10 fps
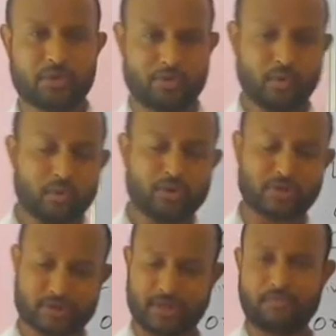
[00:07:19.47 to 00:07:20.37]
look
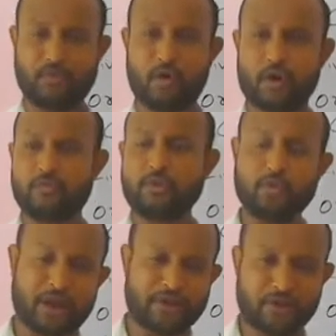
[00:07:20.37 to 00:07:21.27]
yourself or if you
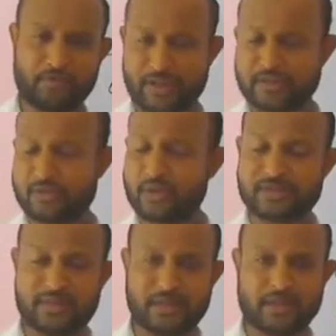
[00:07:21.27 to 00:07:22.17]
look at your friends, you can
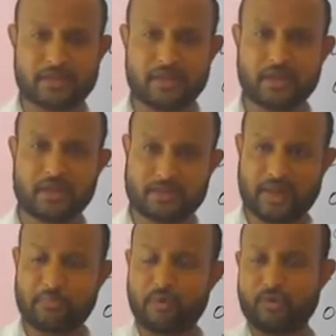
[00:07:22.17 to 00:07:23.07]
see that
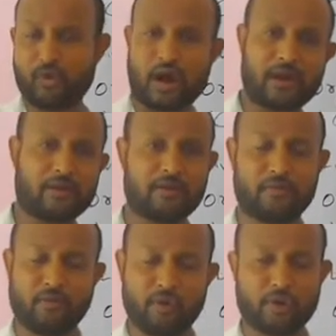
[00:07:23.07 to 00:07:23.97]
some of you are
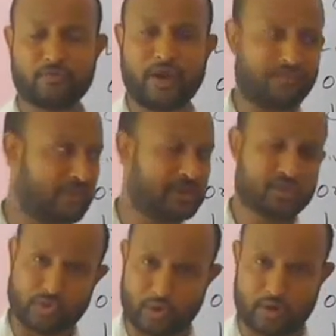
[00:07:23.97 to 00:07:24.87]
4 to 5 feet
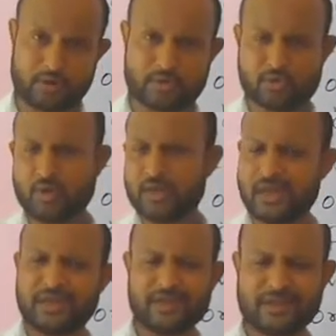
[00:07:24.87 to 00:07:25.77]
tall. So
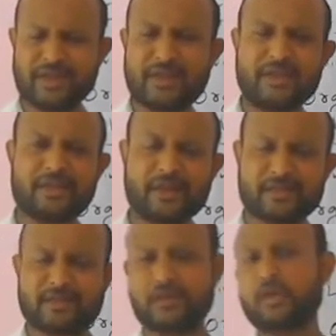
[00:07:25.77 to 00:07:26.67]
it clearly
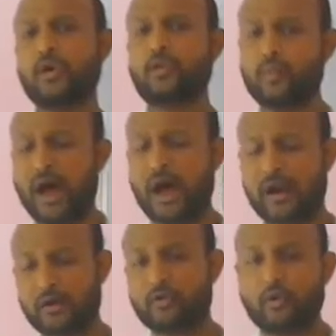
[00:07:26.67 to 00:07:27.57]
indicates that we
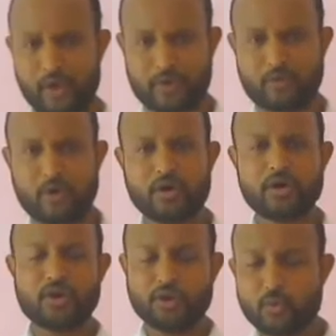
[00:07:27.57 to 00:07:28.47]
are growing, or
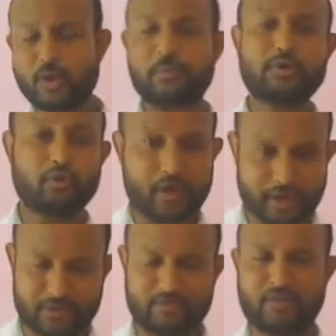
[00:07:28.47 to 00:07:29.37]
you will be growing
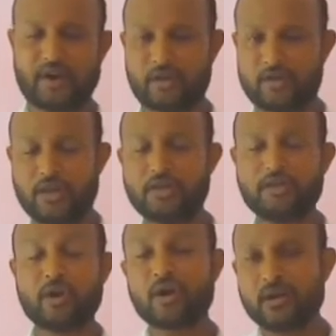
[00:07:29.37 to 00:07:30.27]
further in
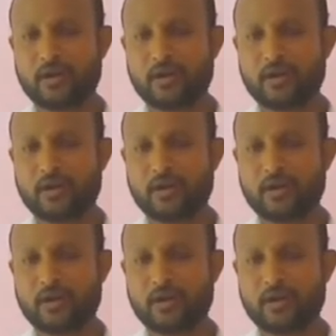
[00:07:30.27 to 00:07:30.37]
your